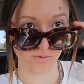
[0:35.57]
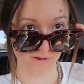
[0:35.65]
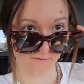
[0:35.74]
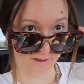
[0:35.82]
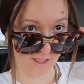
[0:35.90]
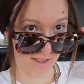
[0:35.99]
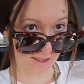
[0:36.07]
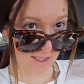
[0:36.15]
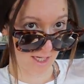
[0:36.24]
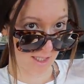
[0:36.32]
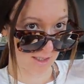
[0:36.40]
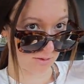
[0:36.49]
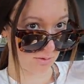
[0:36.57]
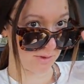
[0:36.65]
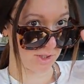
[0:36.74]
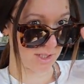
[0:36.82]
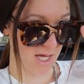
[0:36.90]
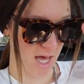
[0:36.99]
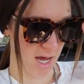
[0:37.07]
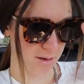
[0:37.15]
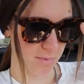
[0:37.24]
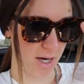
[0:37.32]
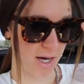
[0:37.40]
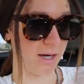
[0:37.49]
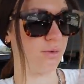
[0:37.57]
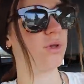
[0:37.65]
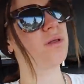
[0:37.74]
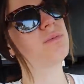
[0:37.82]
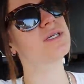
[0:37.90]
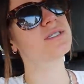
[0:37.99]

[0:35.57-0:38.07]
one of these days where we just hide behind really big